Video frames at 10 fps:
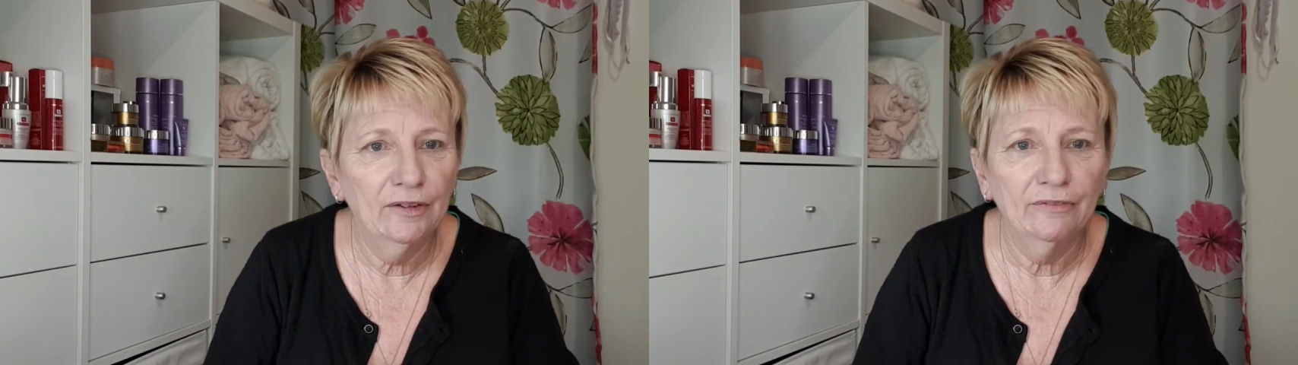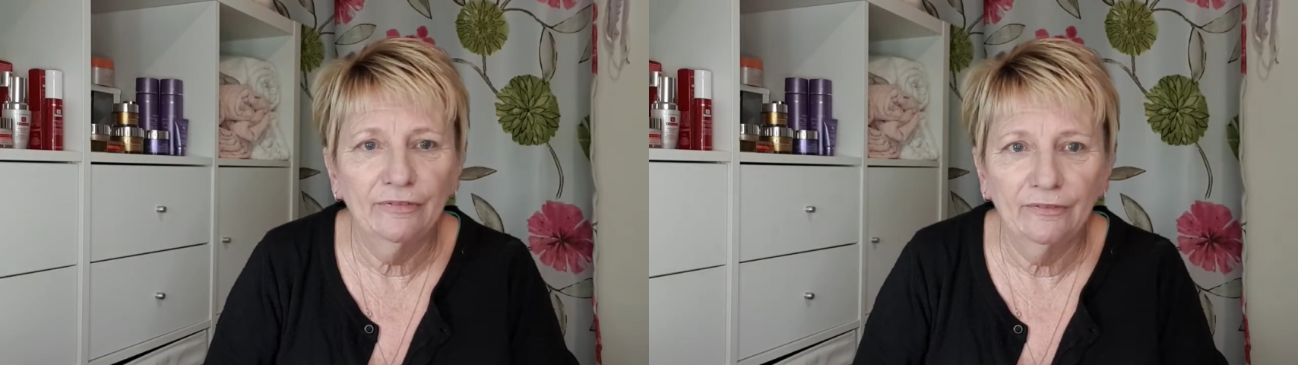
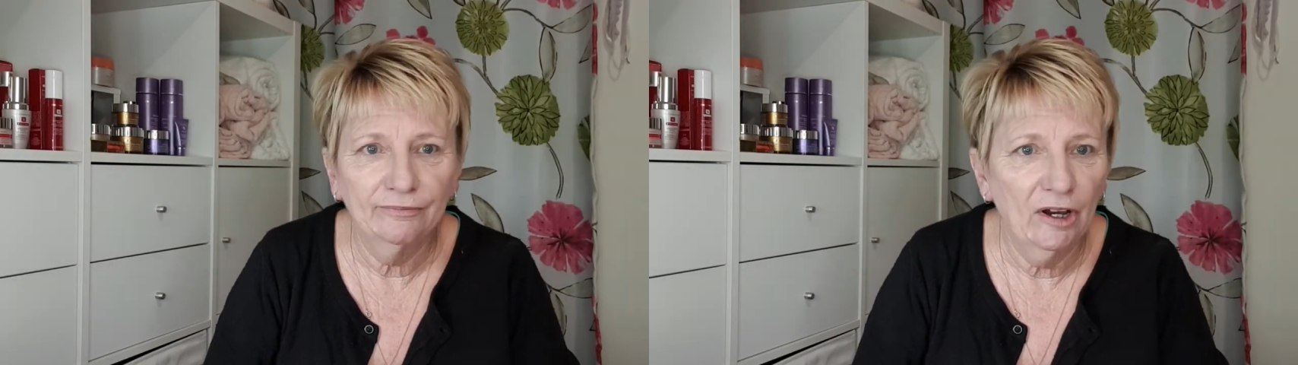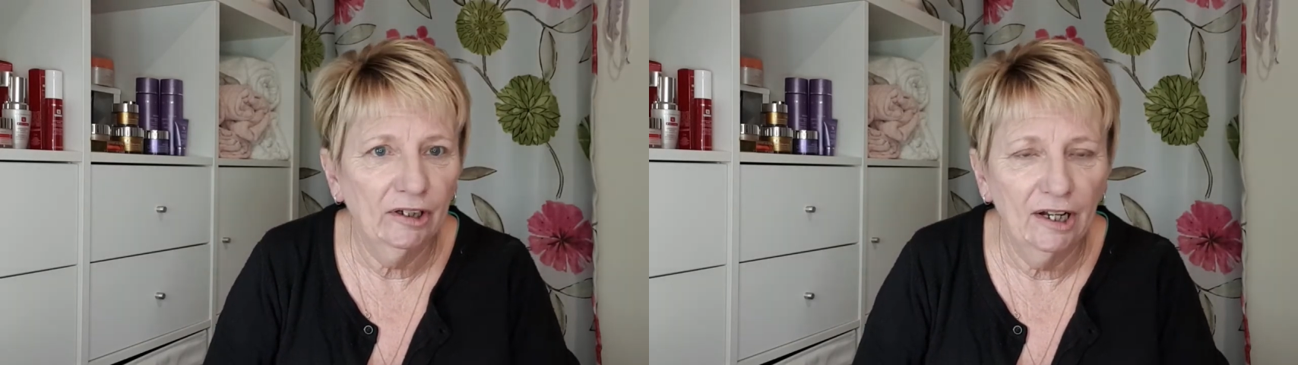the
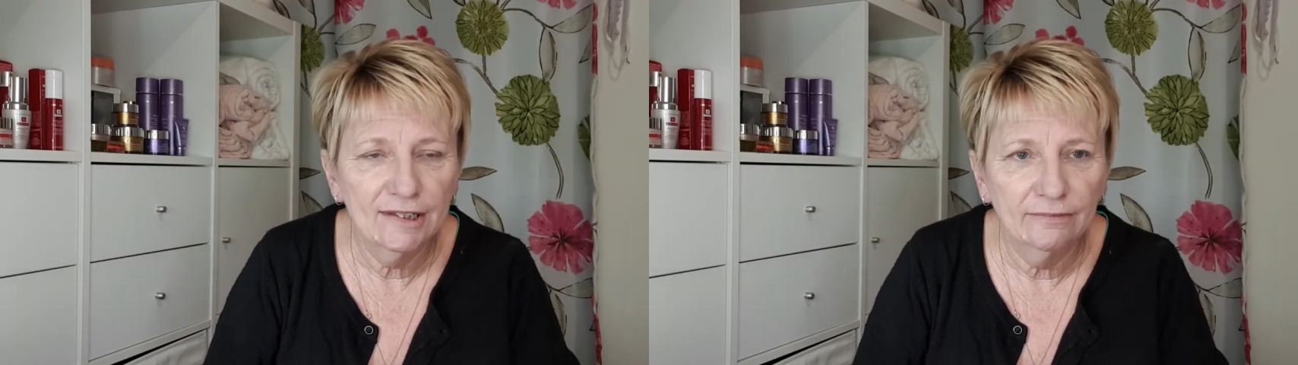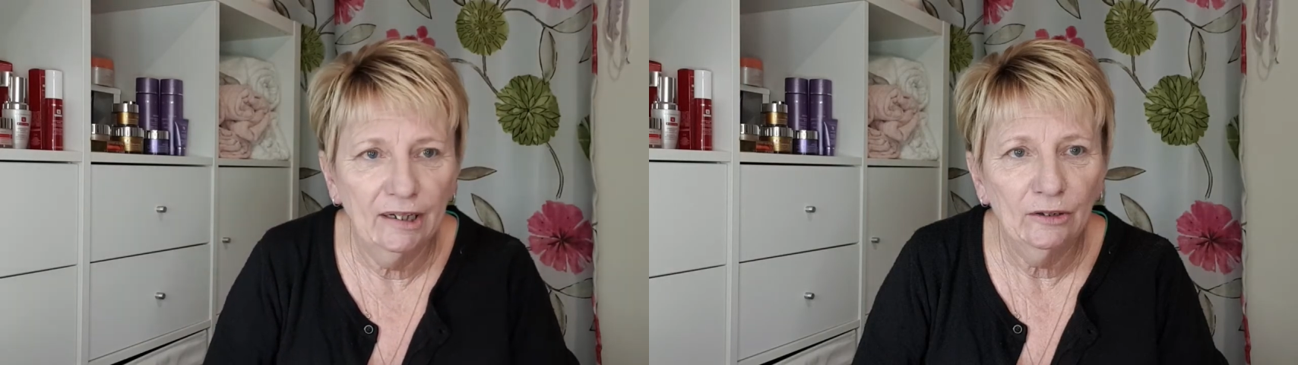fine
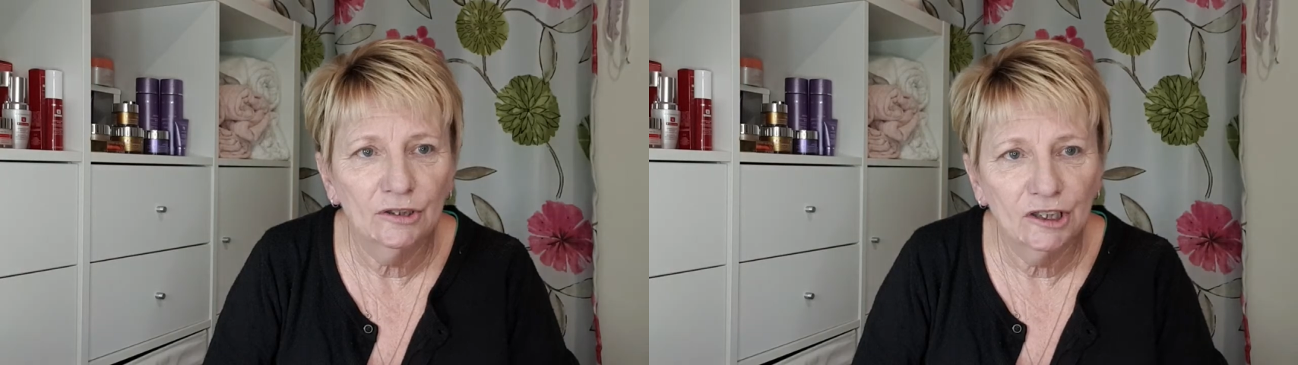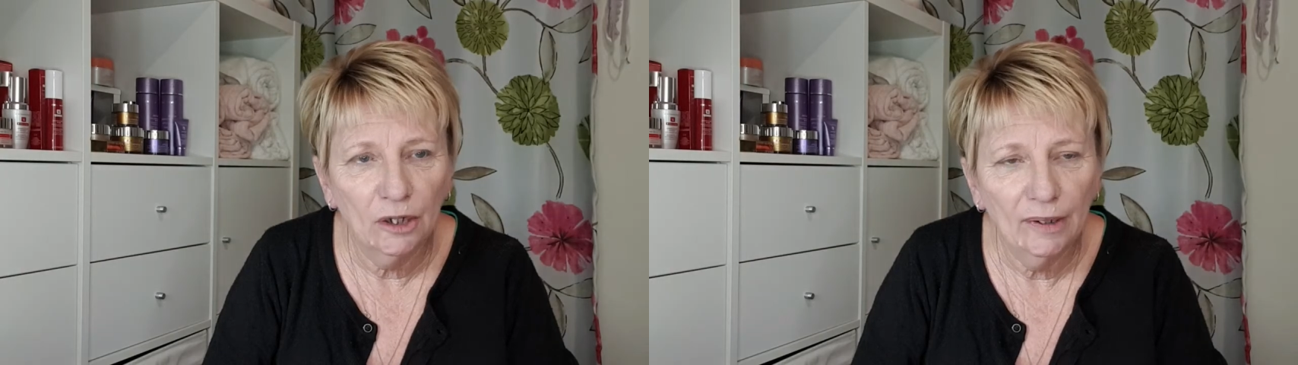lines and
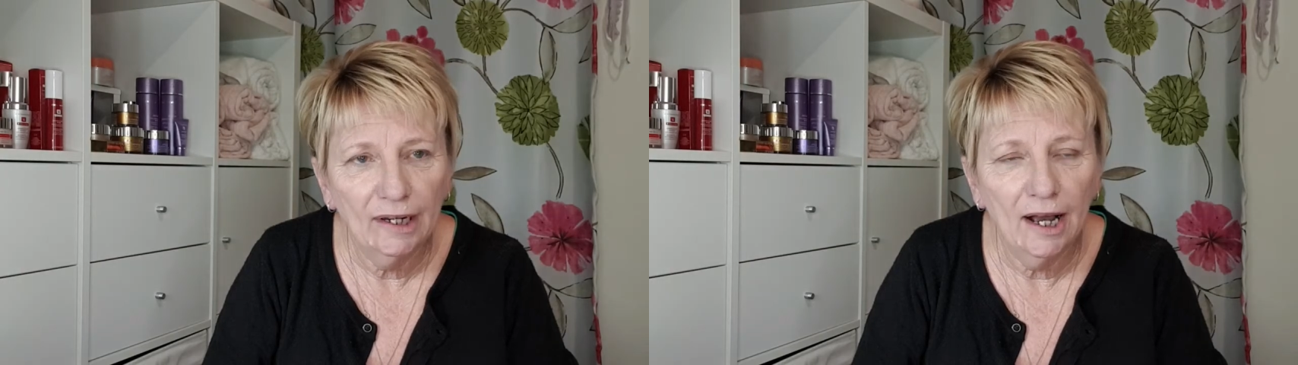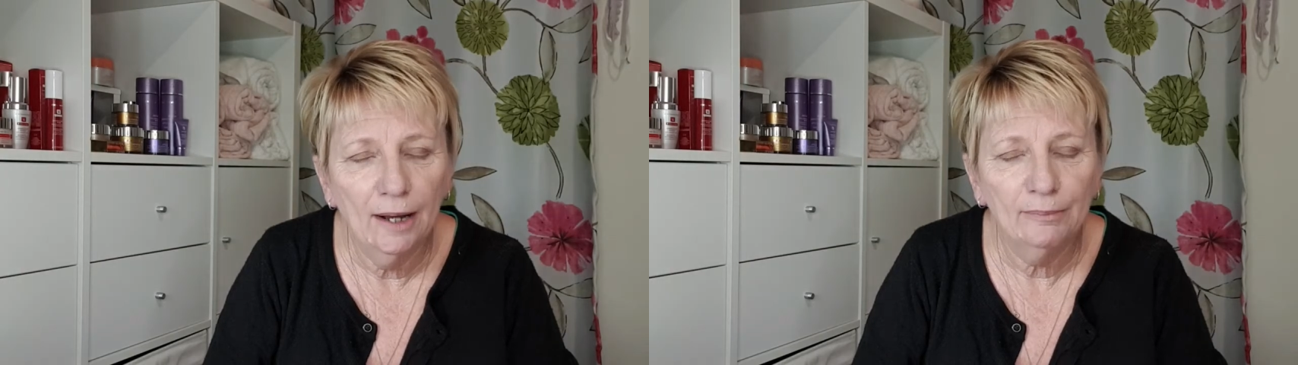wrinkles
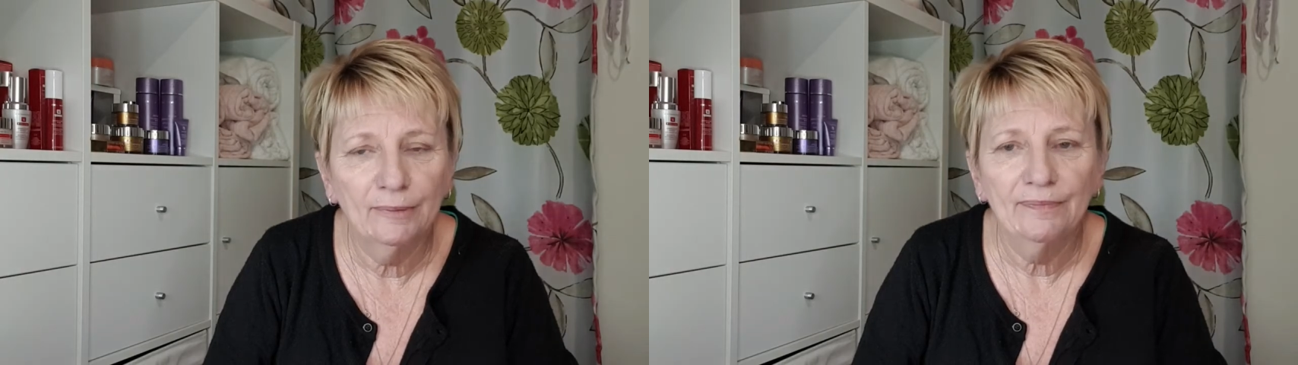showing up,